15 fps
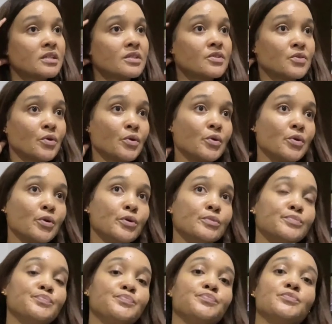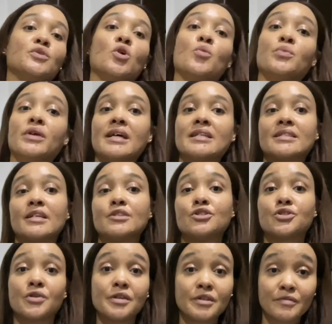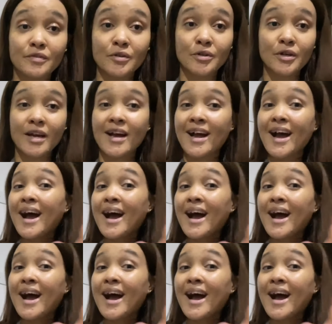So, hope you guys are enjoying the vlog.